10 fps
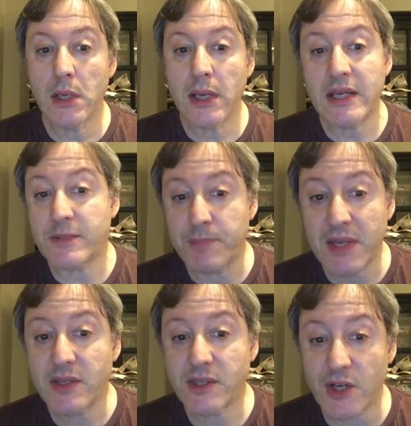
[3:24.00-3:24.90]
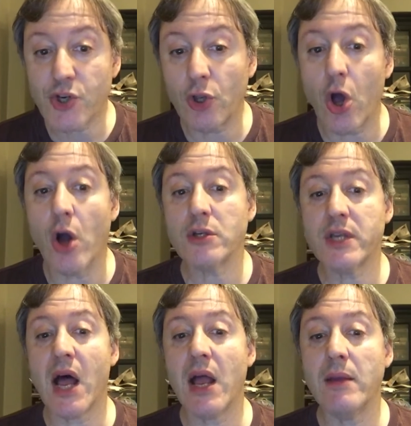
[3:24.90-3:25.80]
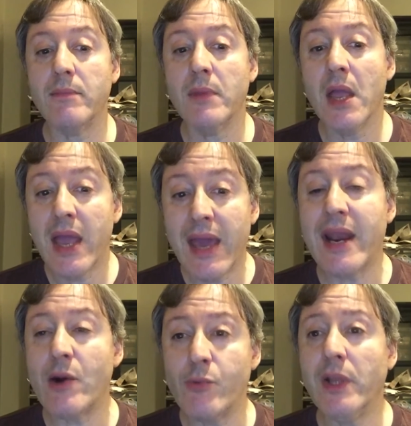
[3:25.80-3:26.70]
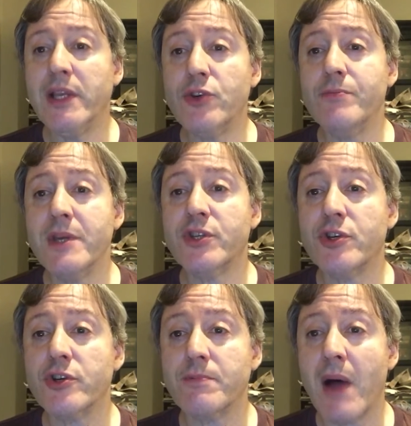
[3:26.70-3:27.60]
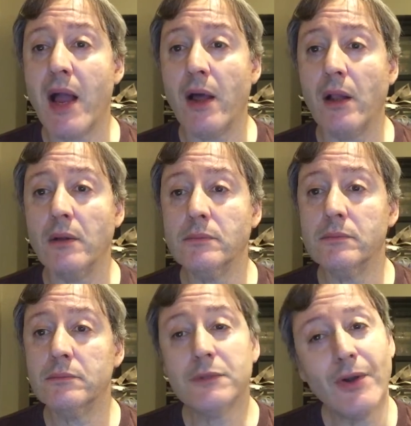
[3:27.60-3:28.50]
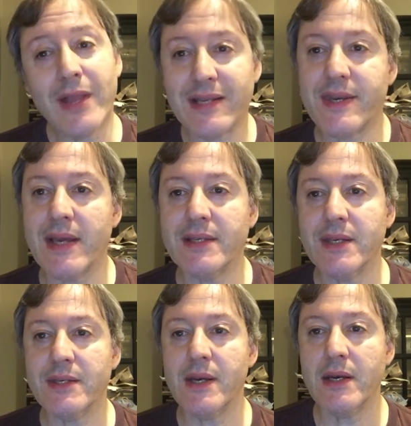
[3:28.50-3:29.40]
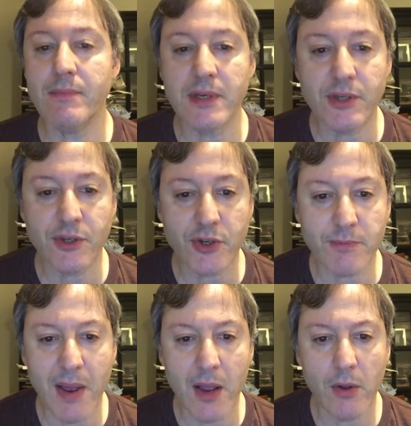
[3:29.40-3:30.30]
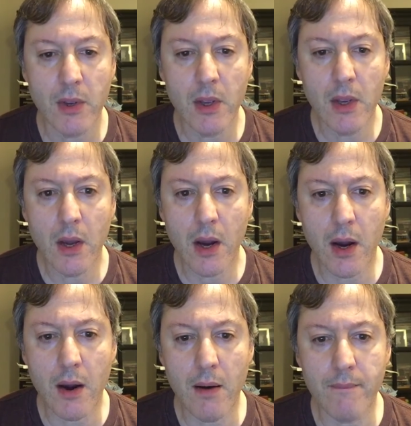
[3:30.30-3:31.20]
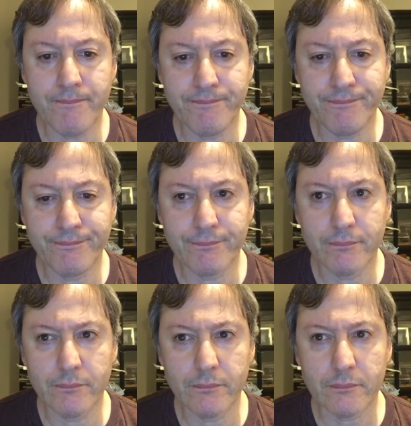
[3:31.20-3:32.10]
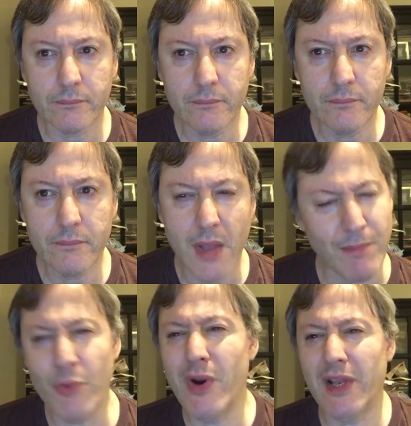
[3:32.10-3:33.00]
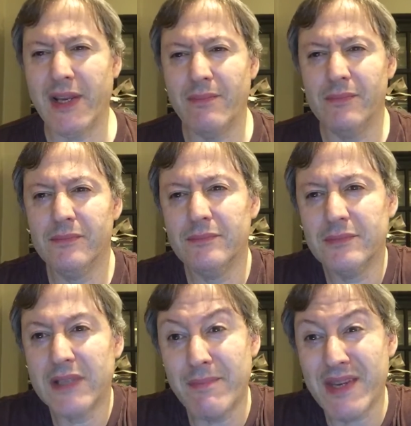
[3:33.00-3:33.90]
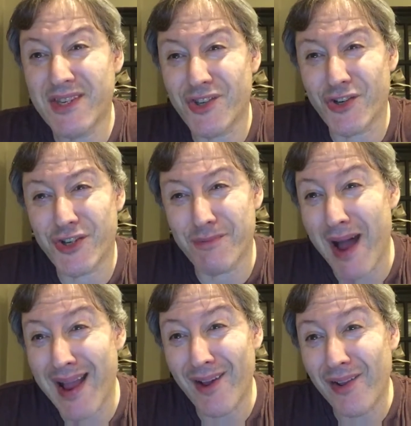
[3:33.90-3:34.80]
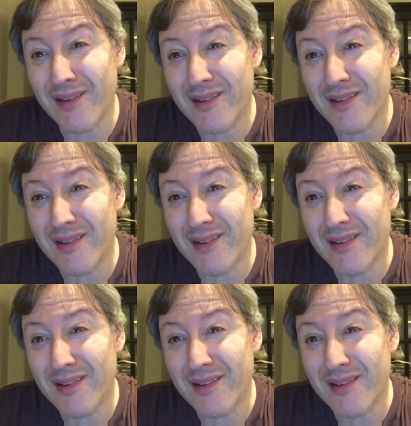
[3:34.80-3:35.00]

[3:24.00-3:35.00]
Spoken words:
It's been such a long time, and I really do miss your smile. Well, that's nice, isn't it? He misses her smile. But really, he misses her smile?